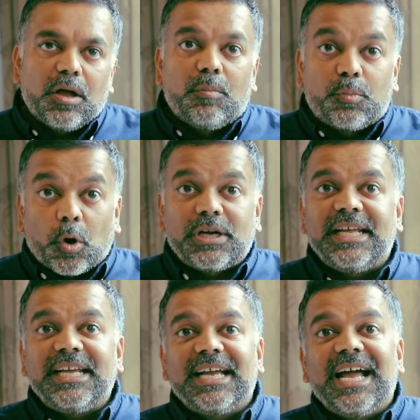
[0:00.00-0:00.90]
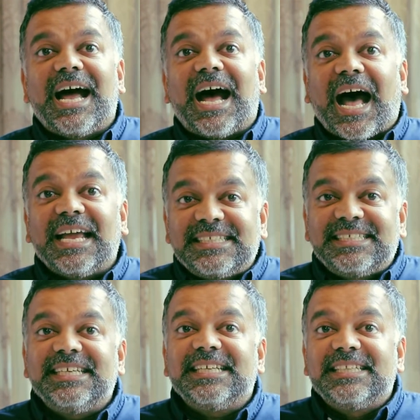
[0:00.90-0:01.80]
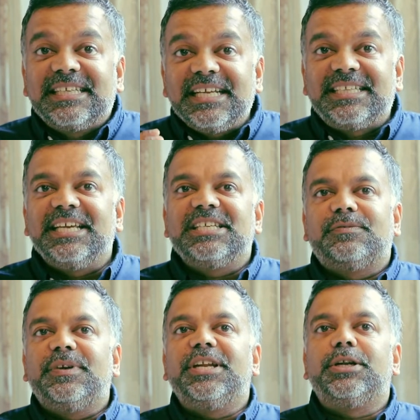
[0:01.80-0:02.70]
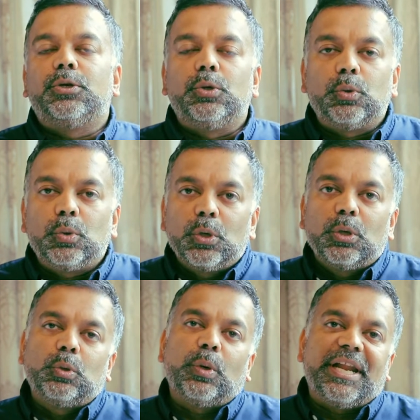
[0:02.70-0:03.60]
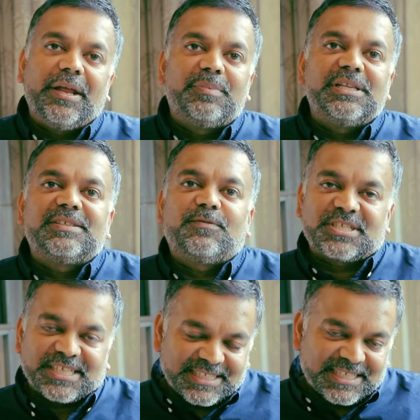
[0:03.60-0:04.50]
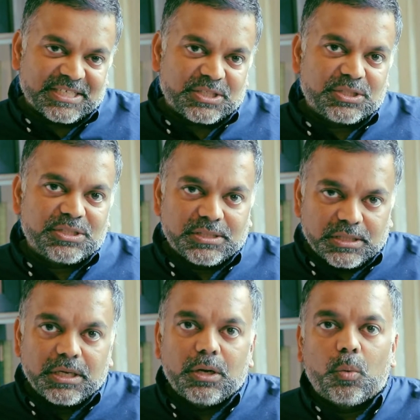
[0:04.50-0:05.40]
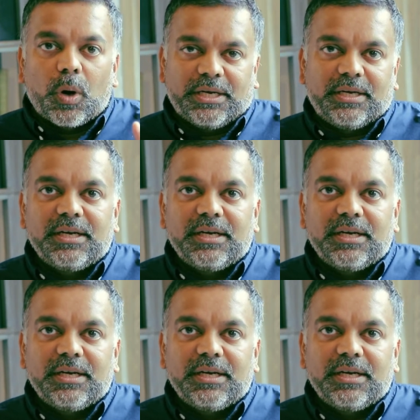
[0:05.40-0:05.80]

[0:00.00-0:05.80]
Broadly, I see three things we need to do to enable for success. 1.